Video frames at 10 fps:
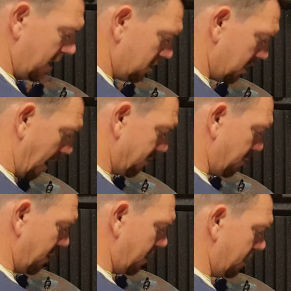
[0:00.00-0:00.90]
doesn't have to
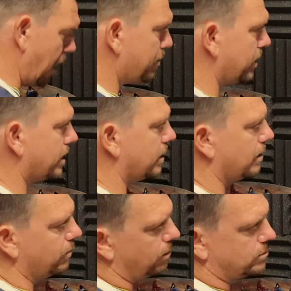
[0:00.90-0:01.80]
be a replica
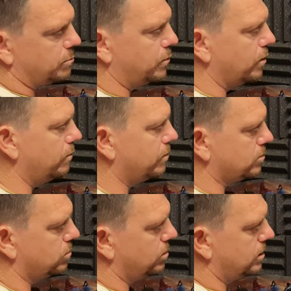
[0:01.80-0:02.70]
of what's above,
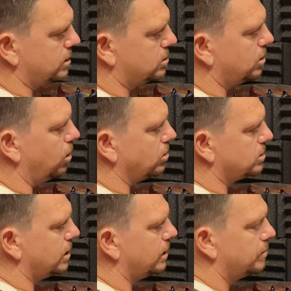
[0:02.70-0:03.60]
because we're going to
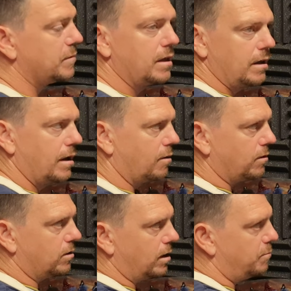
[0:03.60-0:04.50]
distort it.
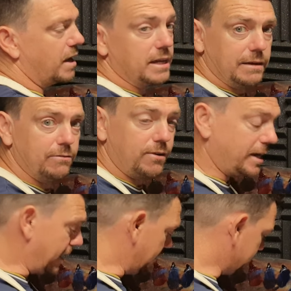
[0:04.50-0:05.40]
We're going to make it
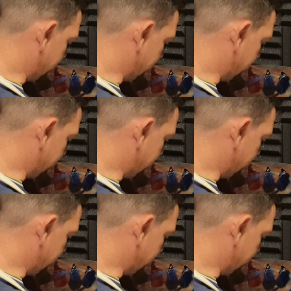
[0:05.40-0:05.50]
flicker.